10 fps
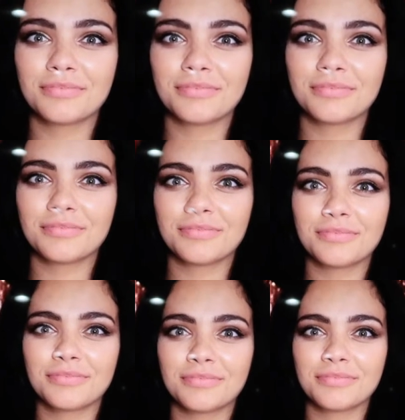
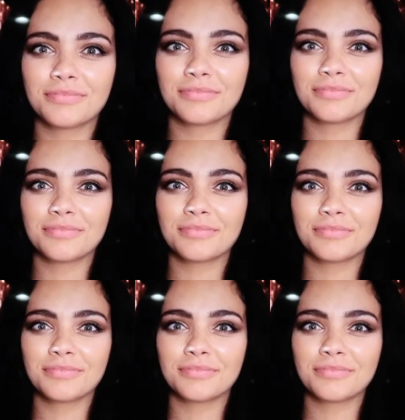
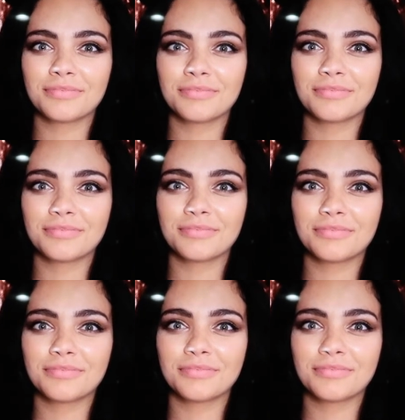
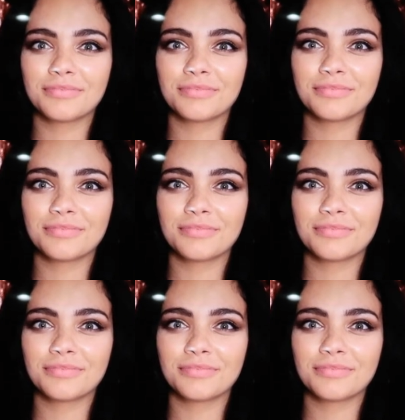Nobody speaks.